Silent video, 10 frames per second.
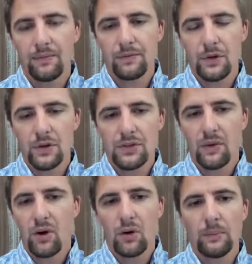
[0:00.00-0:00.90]
First of
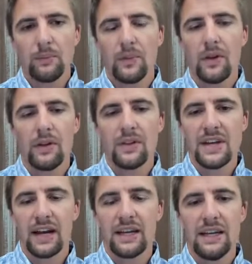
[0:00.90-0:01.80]
all, the
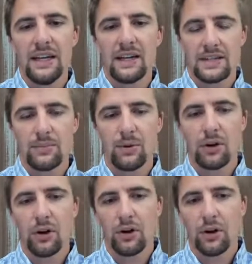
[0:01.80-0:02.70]
technique is to put
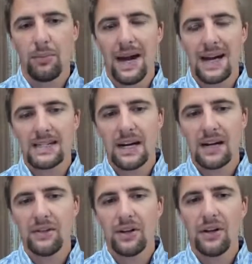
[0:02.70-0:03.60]
it onto the back side
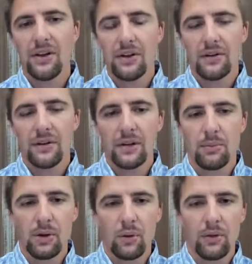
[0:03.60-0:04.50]
of the ear in the
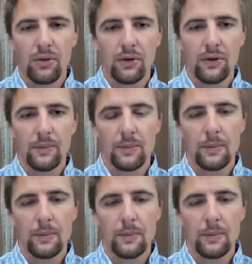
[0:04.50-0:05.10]
middle third.